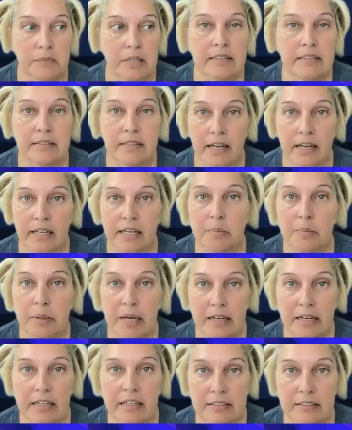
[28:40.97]
anxiety
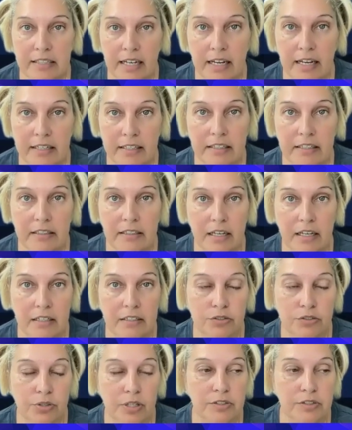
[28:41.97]
panic attack
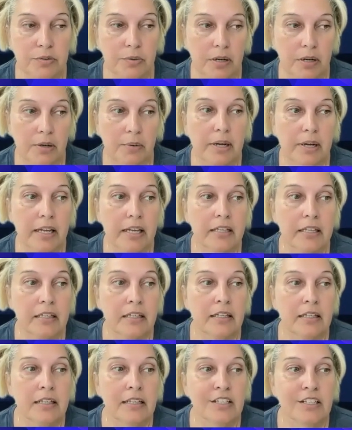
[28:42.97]
and tries to run away.
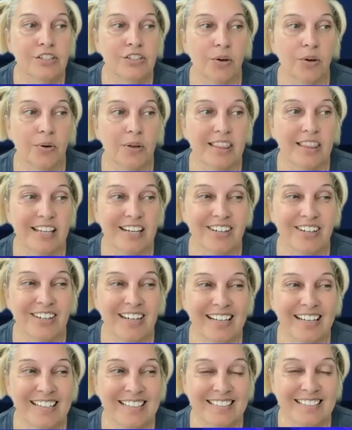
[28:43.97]
So there
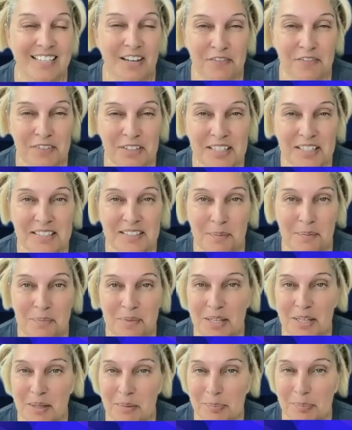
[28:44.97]
is definitely
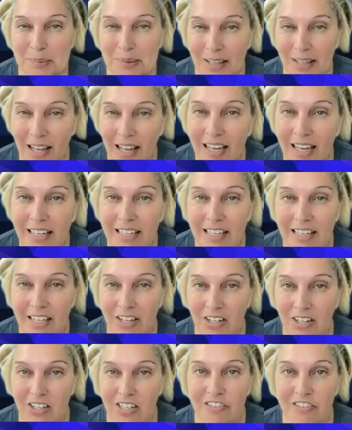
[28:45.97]
something implied
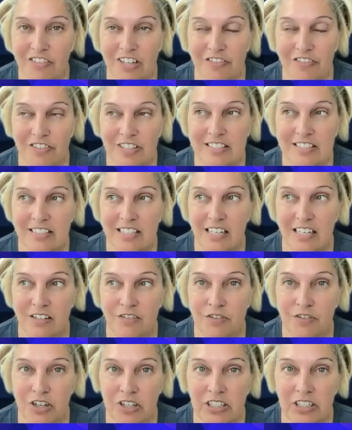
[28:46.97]
here, even if it's
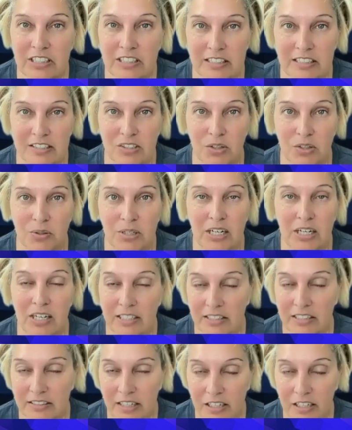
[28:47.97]
inadvertently so or
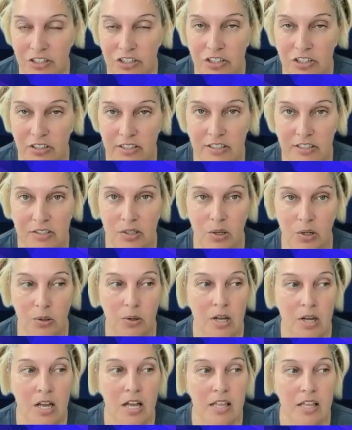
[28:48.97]
unintentionally
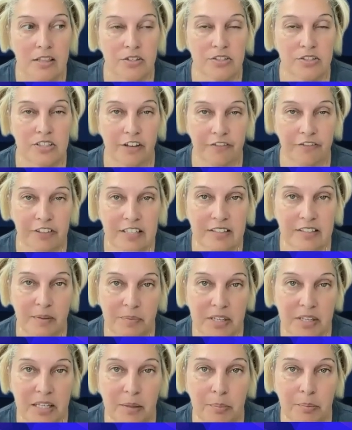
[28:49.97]
so. There's definitely
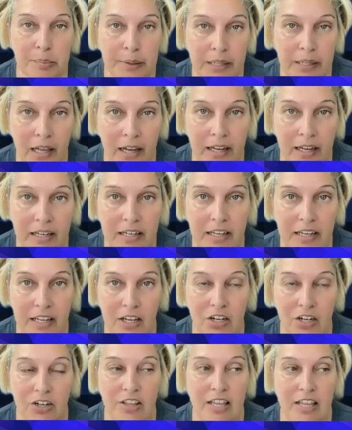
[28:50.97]
something implied
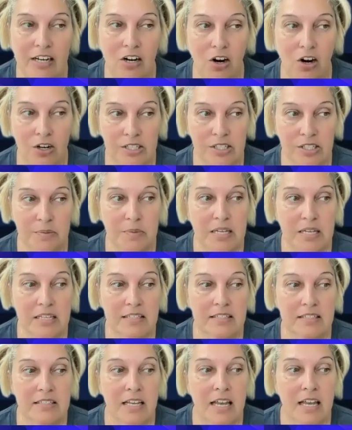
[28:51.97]
here that
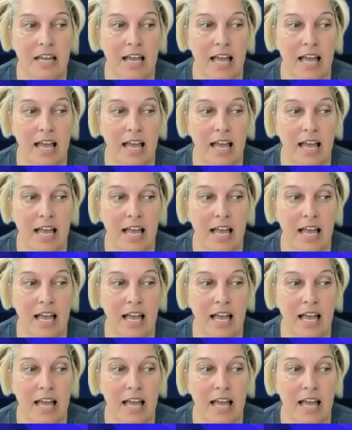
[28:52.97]
Artemis